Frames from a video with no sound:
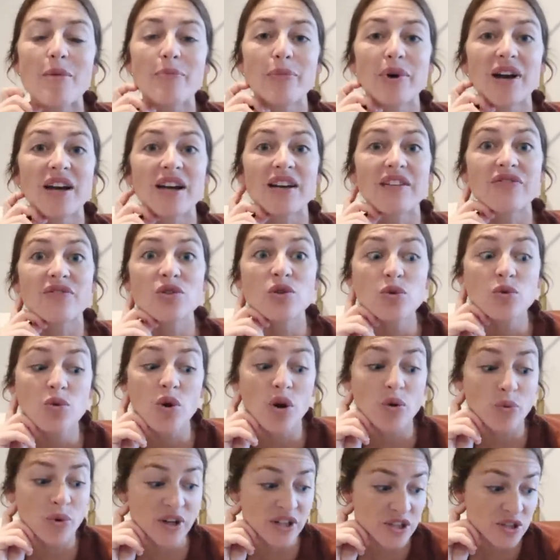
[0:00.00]
But if you
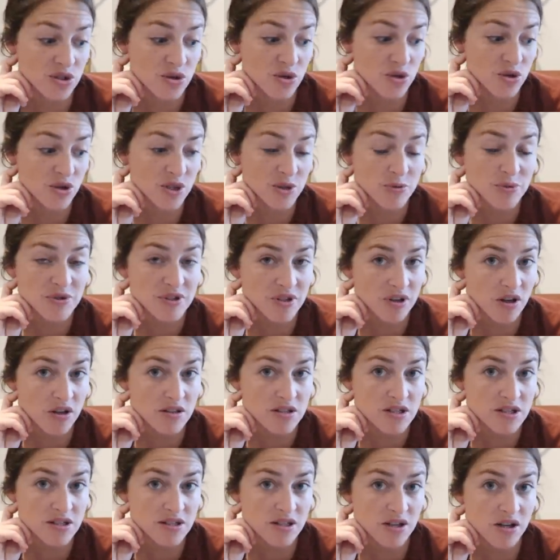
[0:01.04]
are wanting to do Christmas
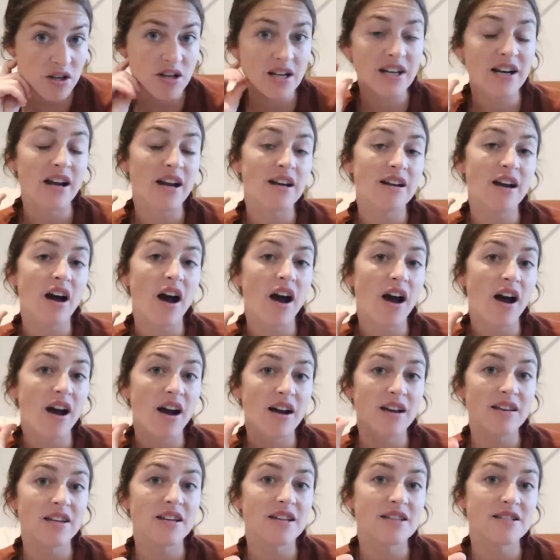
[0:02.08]
cards this year, can I
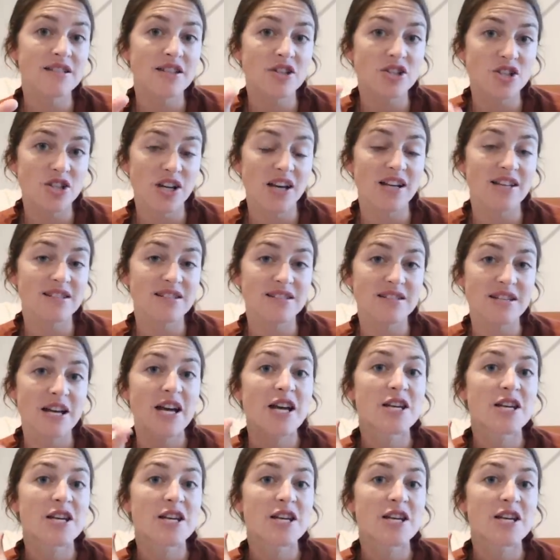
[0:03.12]
highly suggest